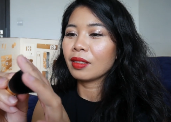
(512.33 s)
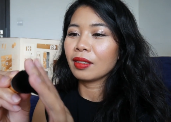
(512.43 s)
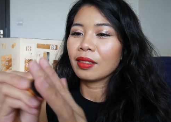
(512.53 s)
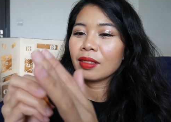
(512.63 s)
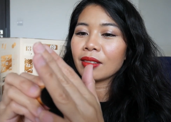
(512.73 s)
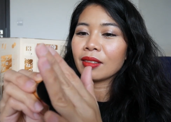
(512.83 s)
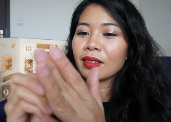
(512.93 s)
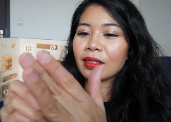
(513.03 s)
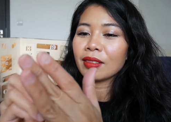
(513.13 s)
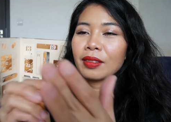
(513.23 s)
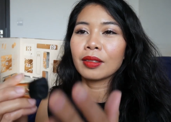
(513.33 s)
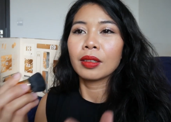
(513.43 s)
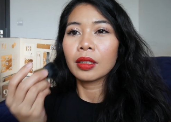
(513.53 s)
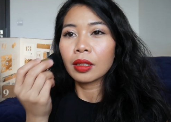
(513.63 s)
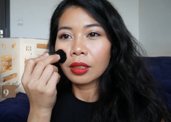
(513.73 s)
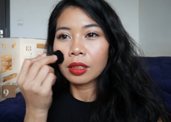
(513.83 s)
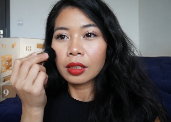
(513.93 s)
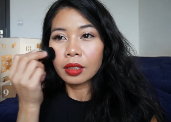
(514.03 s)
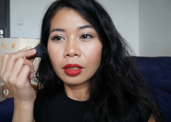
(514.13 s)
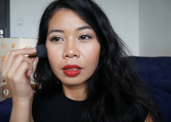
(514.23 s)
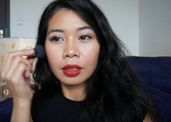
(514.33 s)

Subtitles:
No one is speaking in this clip.